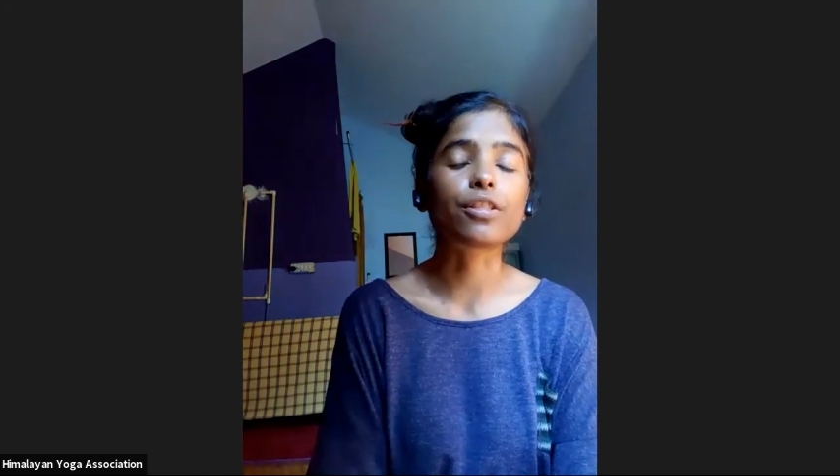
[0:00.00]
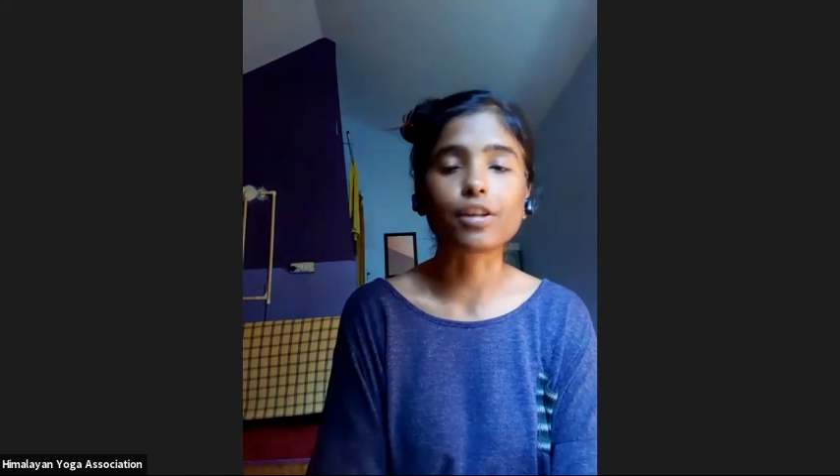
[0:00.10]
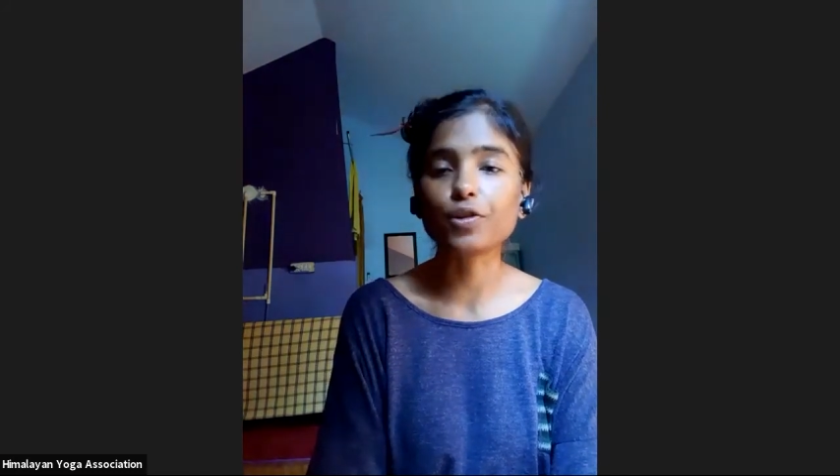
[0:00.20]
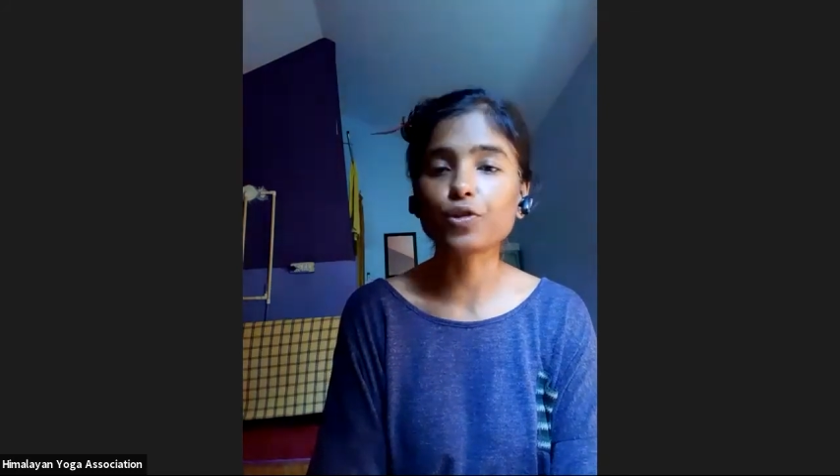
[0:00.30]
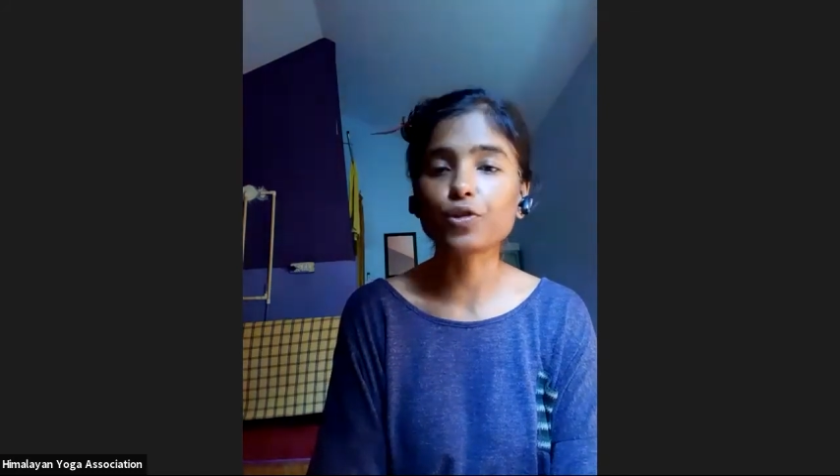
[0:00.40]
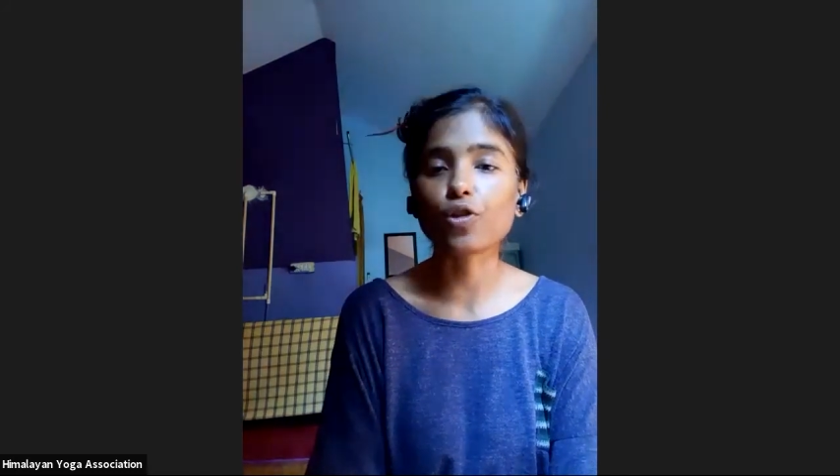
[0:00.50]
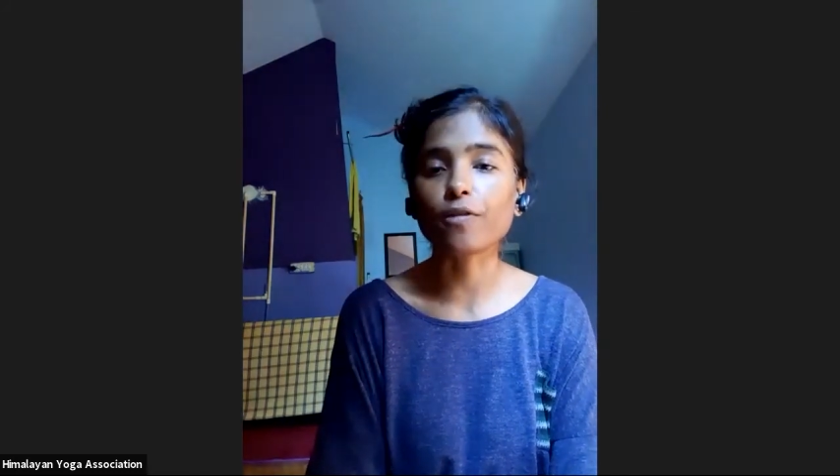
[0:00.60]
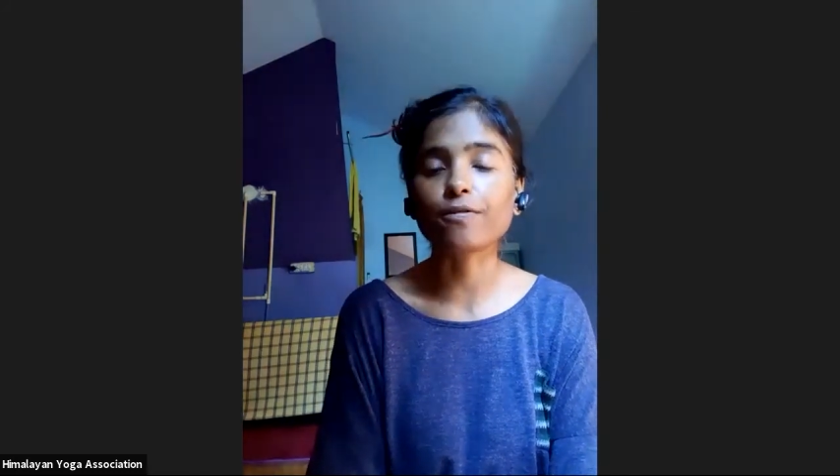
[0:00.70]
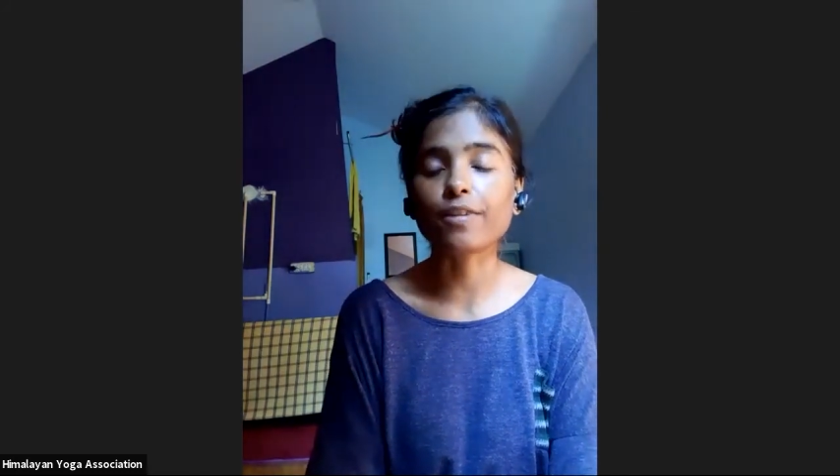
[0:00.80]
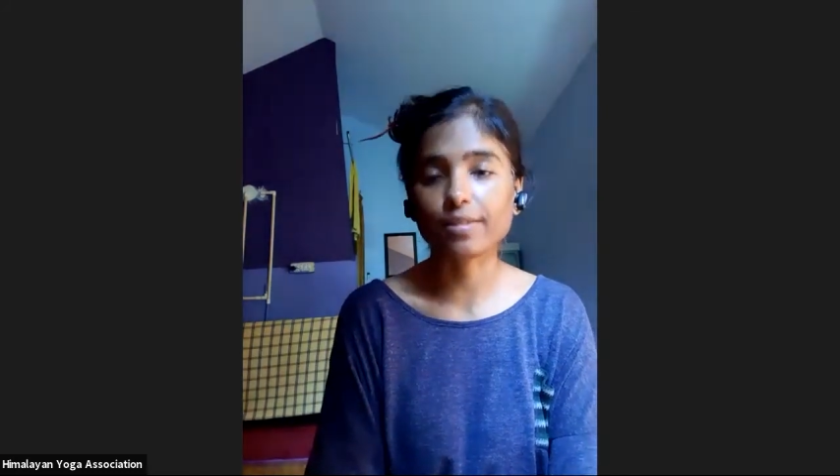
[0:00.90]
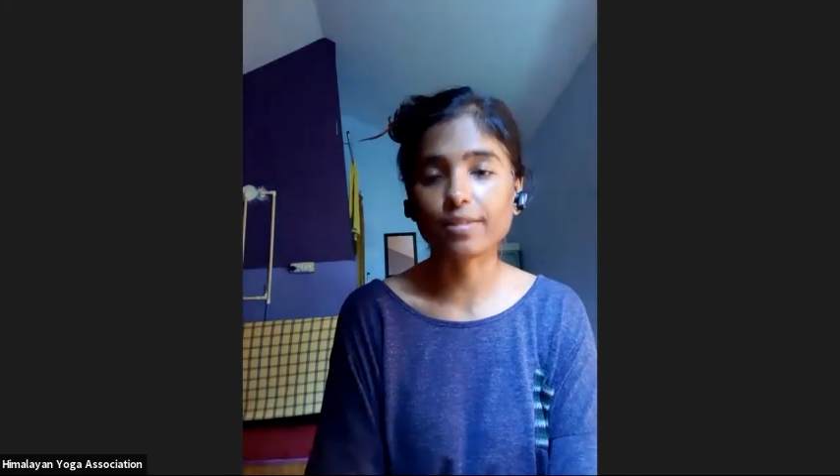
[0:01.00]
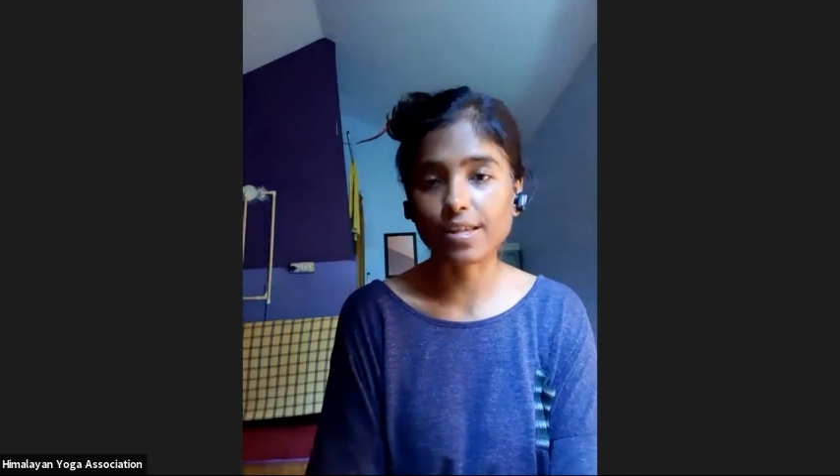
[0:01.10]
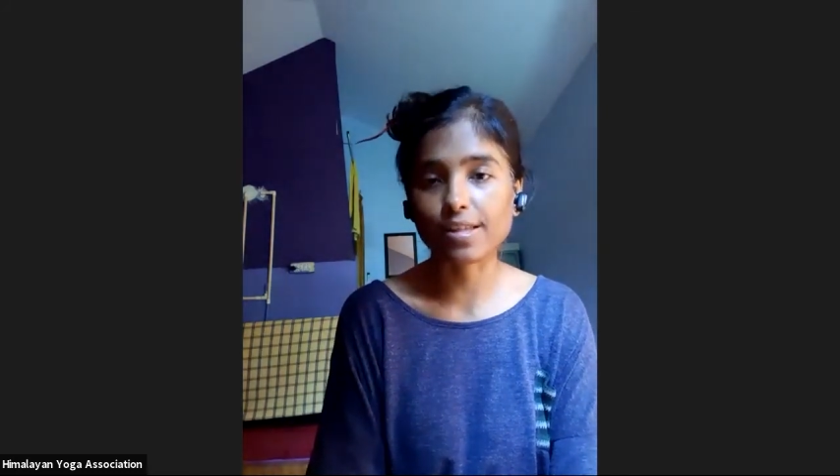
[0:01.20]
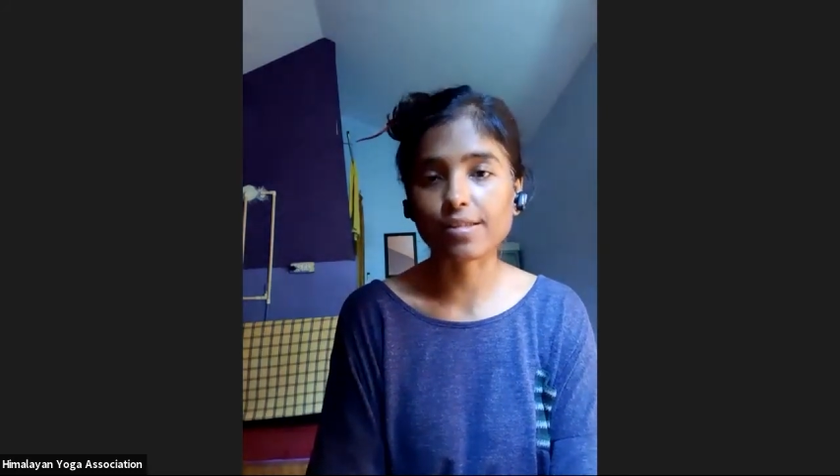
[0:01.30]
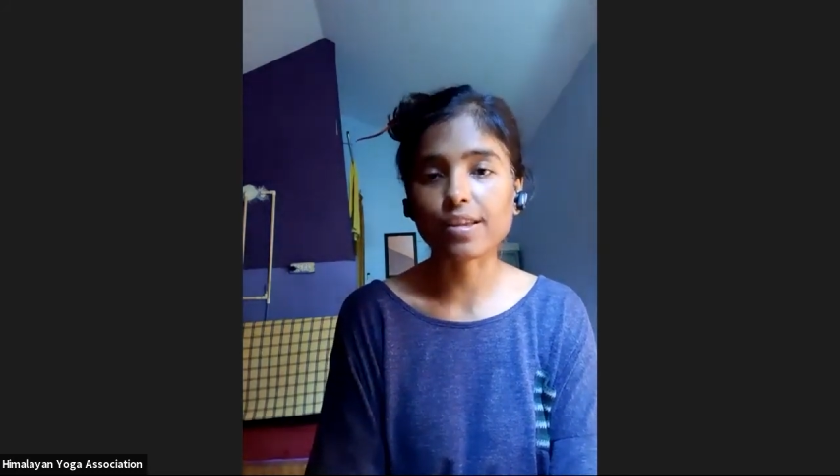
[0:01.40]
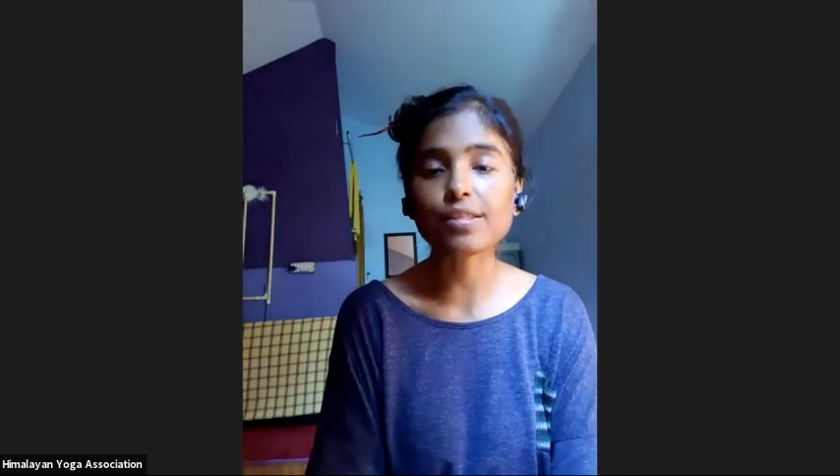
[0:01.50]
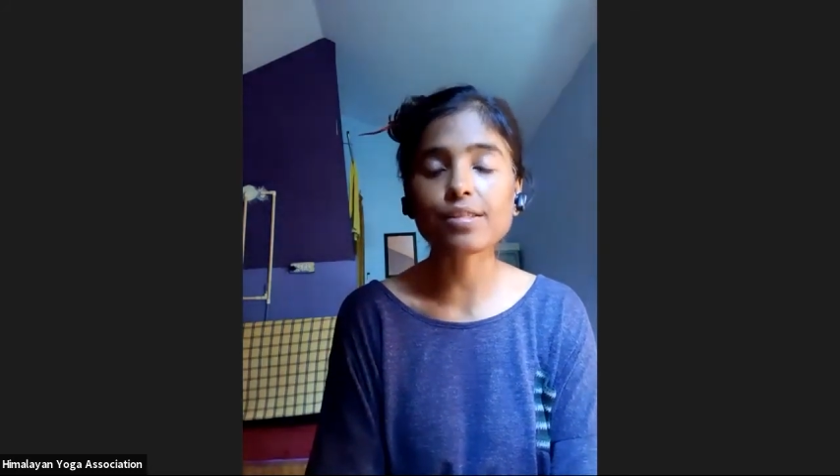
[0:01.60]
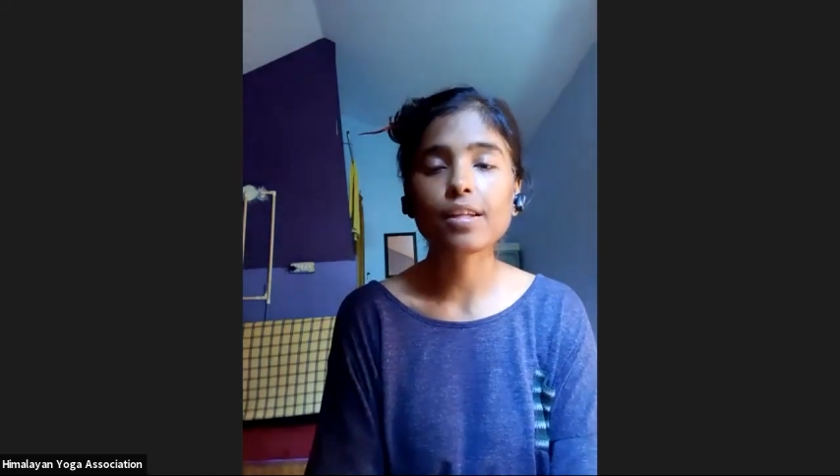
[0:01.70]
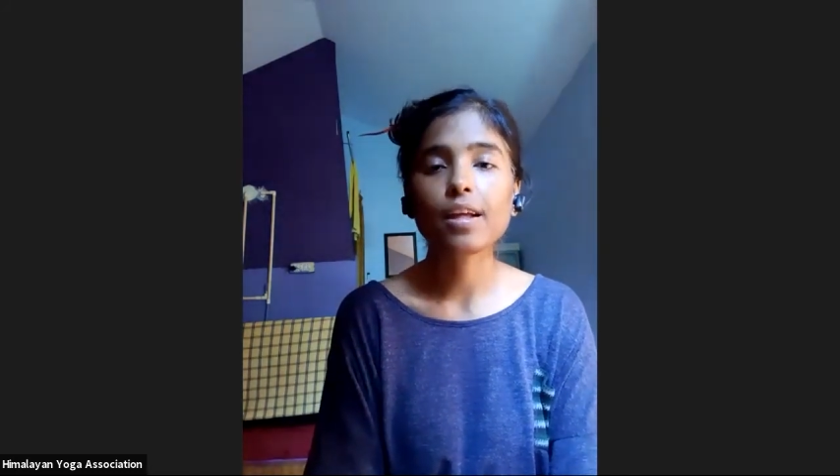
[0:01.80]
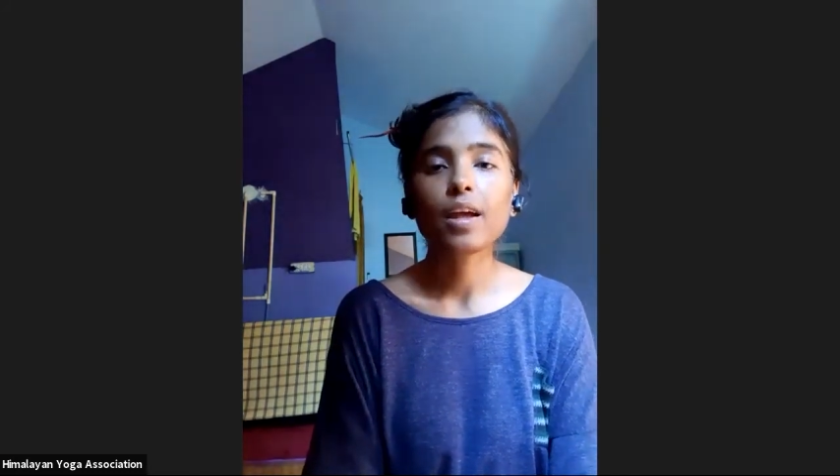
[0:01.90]
the solution of these
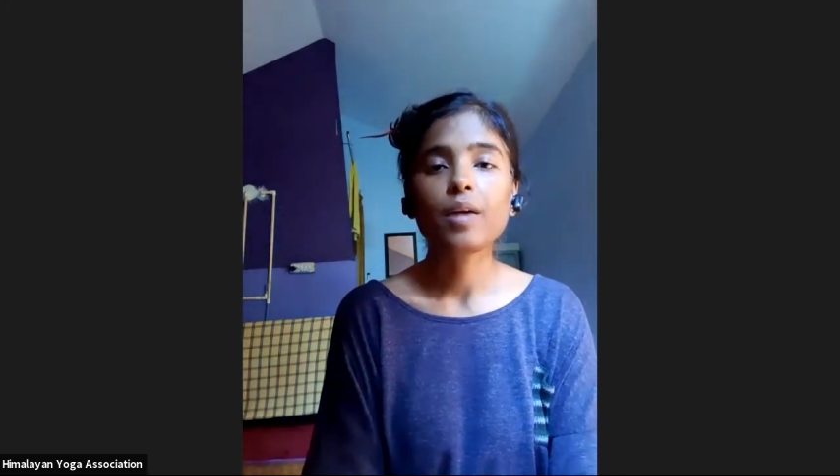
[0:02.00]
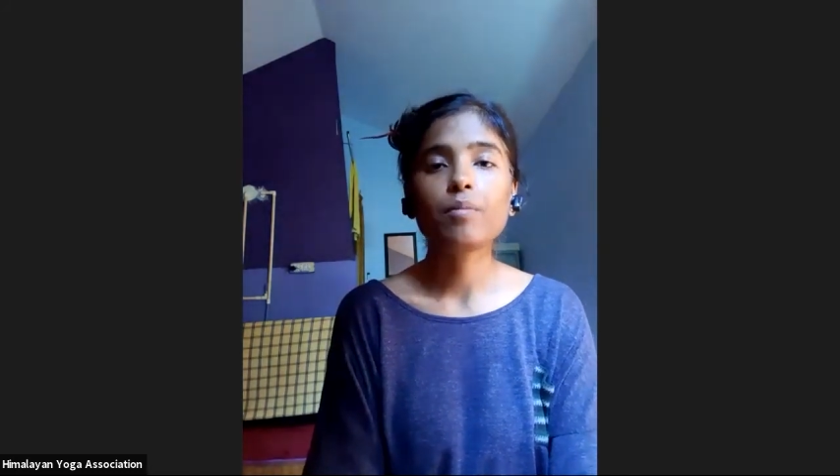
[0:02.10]
things.